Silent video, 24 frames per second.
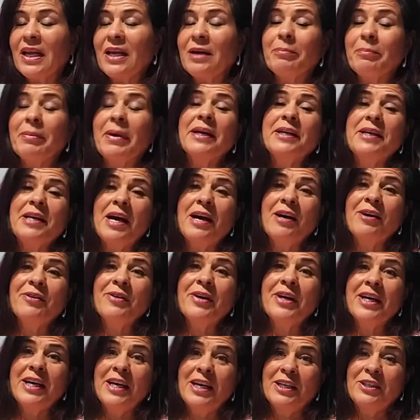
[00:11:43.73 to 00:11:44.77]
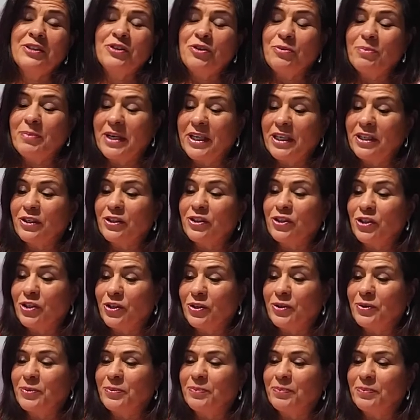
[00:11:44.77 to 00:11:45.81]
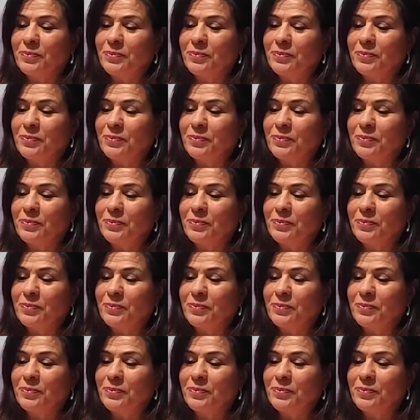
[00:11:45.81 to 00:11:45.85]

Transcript: By now I had to make do.